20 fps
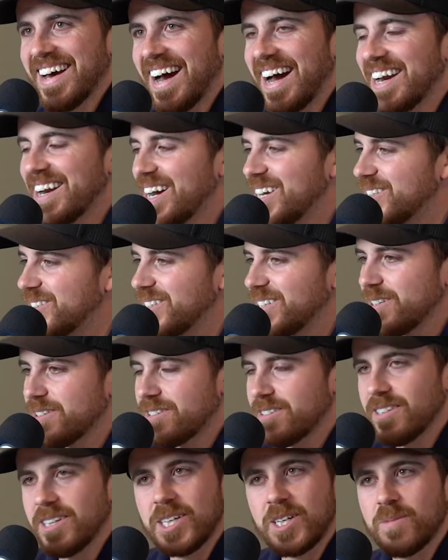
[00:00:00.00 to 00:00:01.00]
I know. I see you
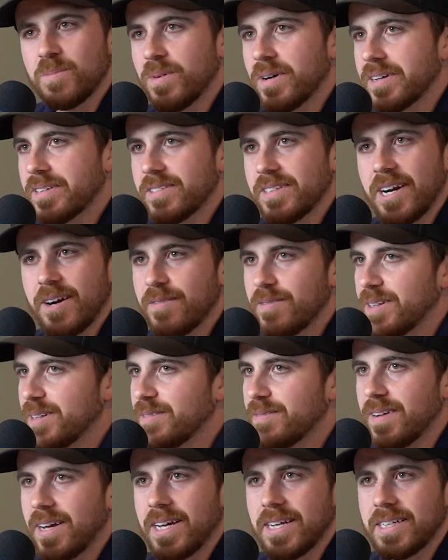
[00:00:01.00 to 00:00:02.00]
slinging books at every
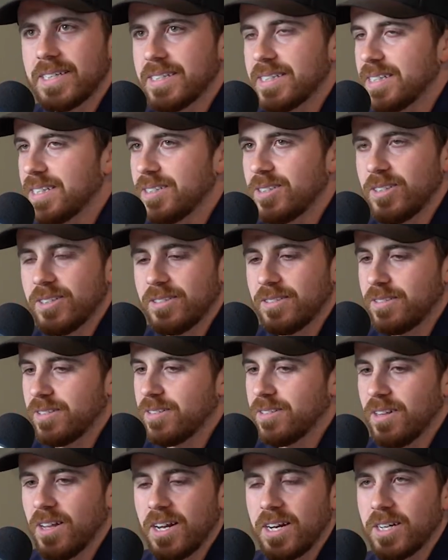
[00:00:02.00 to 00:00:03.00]
event, and it's
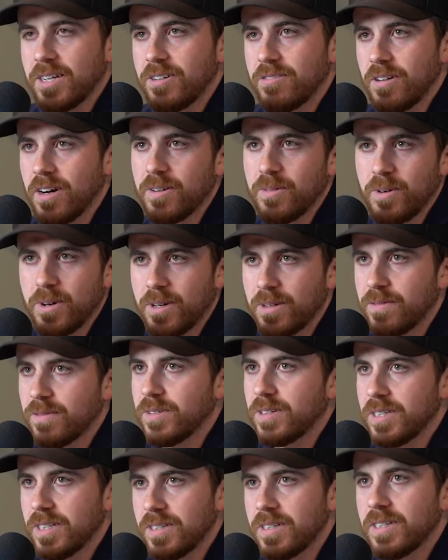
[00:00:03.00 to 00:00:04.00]
a lot of grunt work
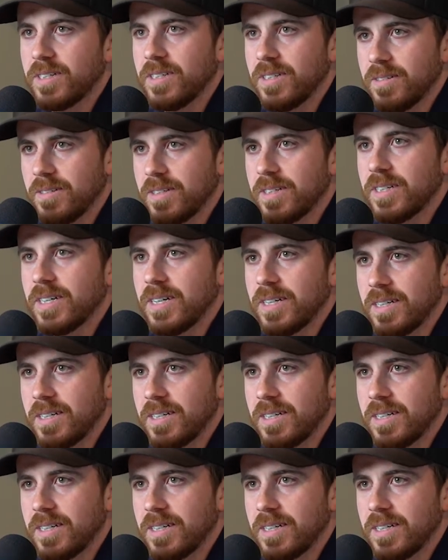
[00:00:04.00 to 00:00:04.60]
for you to do it. Yeah.